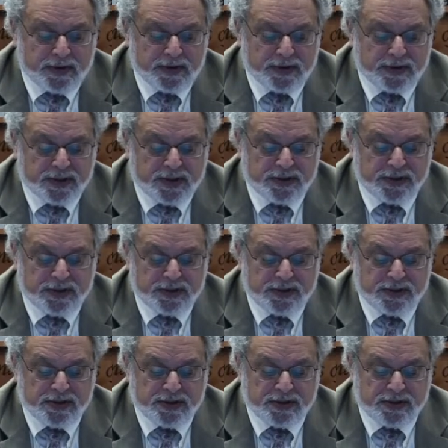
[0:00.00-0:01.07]
in such
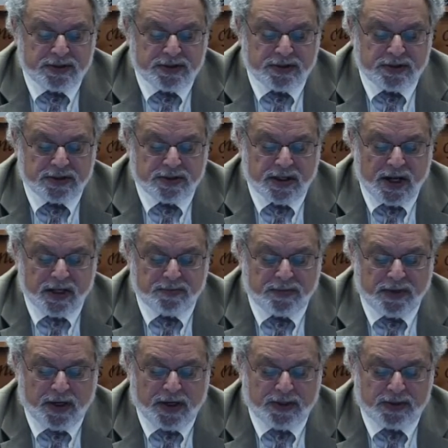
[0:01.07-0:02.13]
instances does not
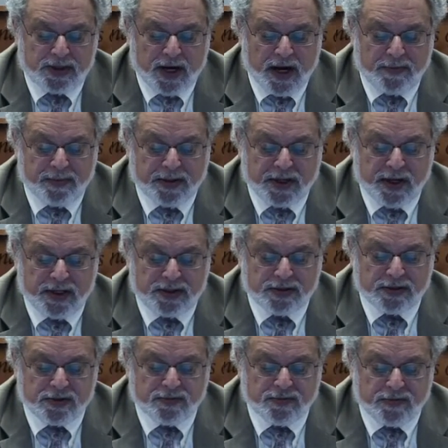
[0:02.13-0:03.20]
apply to
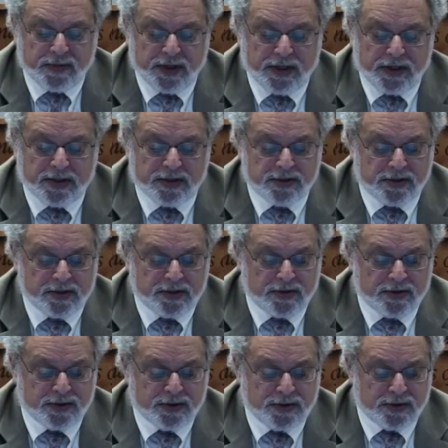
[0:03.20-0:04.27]
applications from any
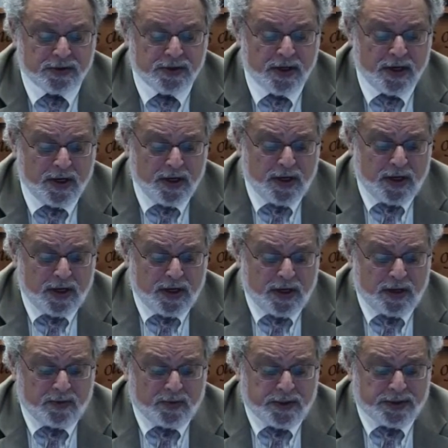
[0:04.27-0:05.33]
institutions
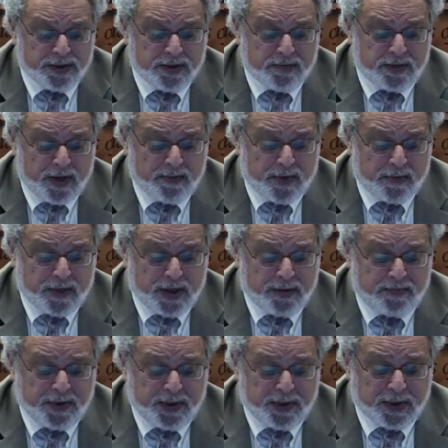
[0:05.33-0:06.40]
in which the member
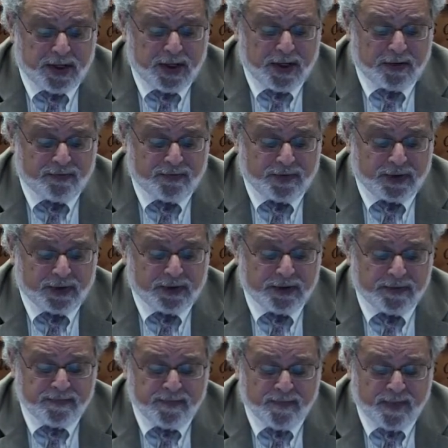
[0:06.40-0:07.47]
might be in conflict.
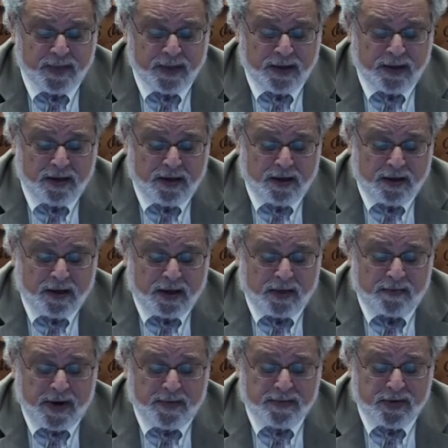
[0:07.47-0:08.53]
A
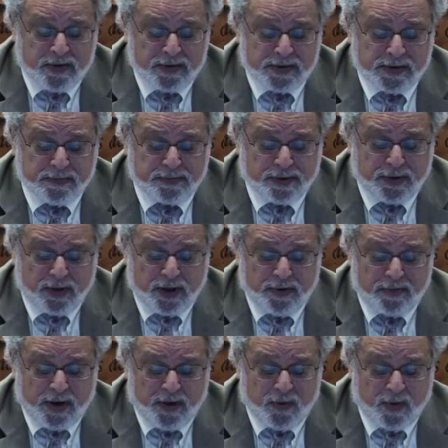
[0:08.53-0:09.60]
member who is employed
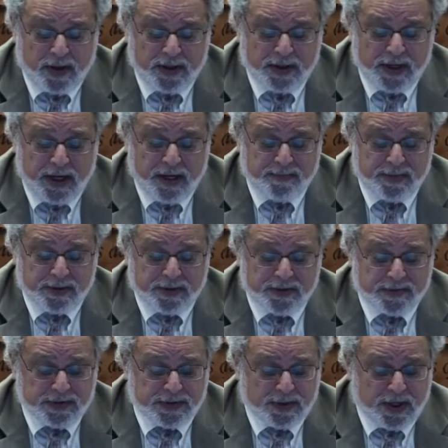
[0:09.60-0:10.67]
by one campus
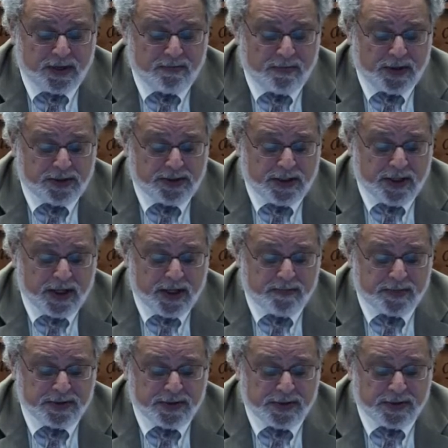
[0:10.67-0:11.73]
of a state
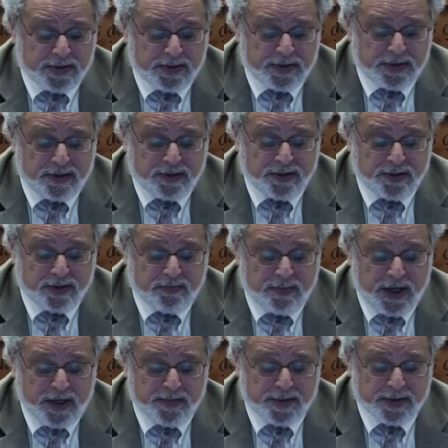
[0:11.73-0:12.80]
multi-campus institution
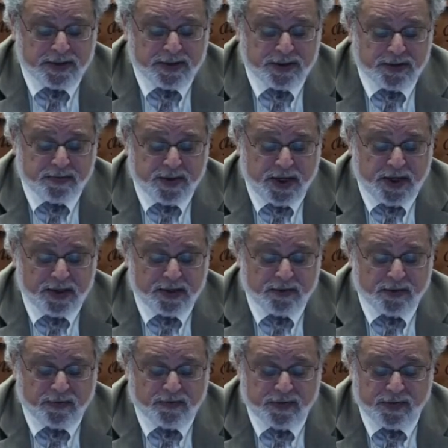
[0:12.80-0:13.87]
may participate in the
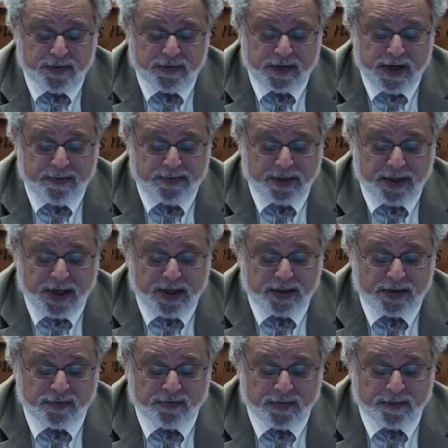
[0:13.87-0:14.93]
review of an
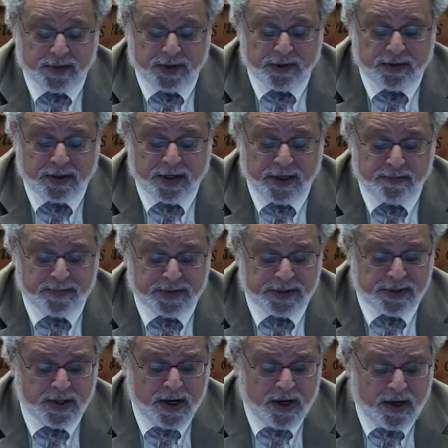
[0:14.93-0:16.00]
application from another
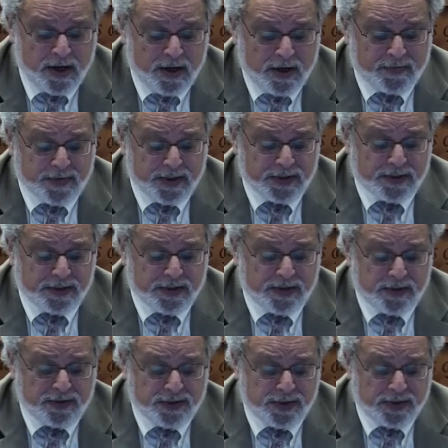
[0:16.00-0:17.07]
campus of the
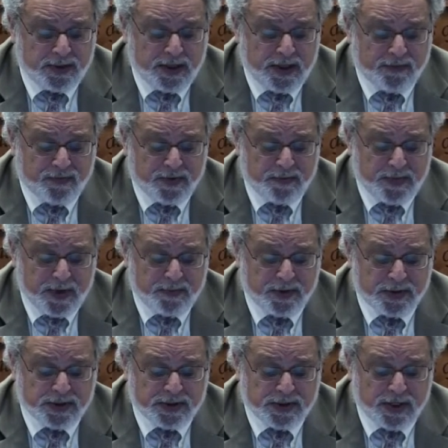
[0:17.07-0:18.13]
institution if the
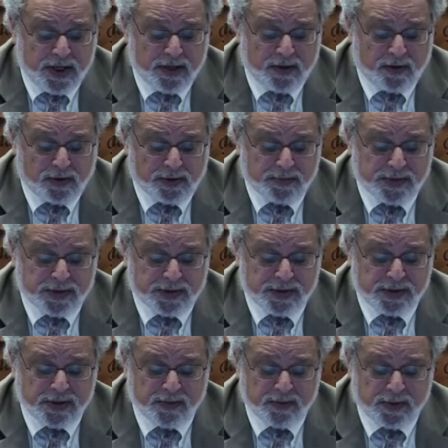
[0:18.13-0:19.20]
member does not hold a
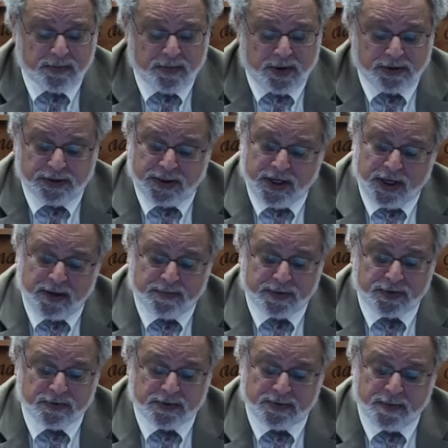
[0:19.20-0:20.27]
position with
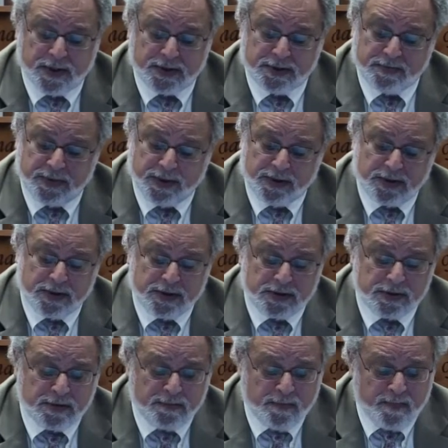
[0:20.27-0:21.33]
multi-campus responsibilities.